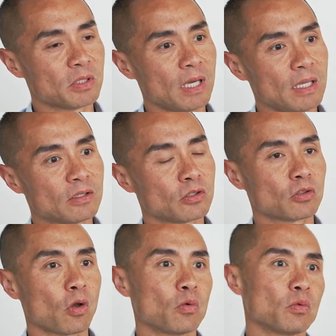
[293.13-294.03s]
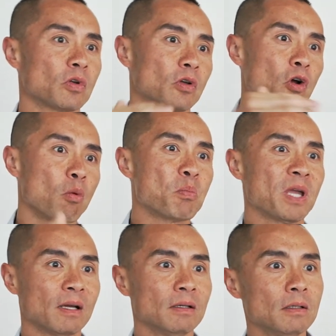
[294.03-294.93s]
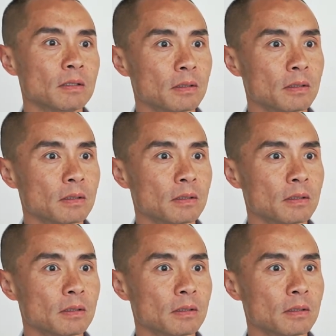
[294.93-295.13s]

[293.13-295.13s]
that it's so compounded.